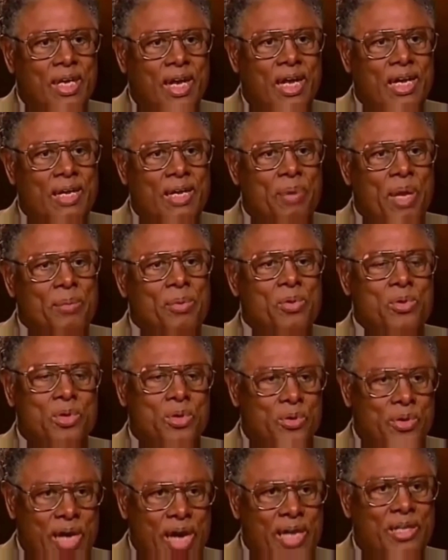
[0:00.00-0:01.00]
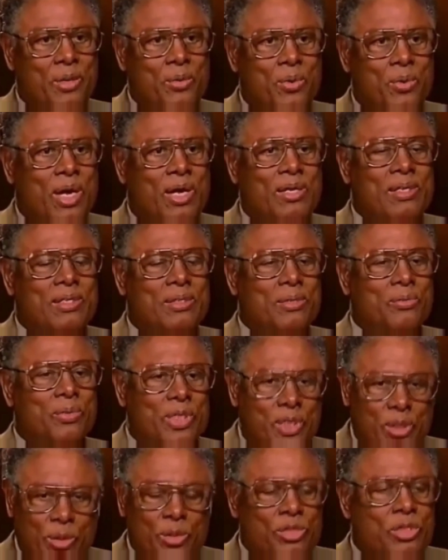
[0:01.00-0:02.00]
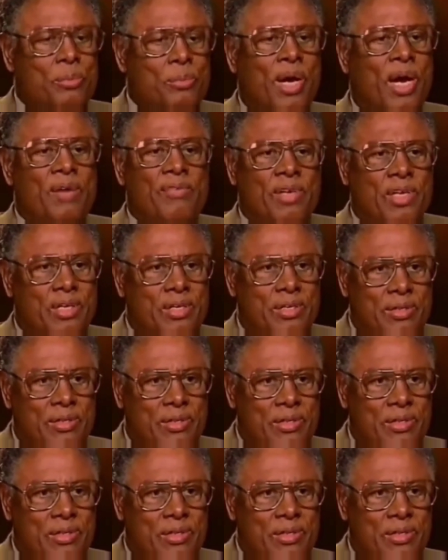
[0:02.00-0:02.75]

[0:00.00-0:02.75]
And the people who create the wealth reduce the poverty.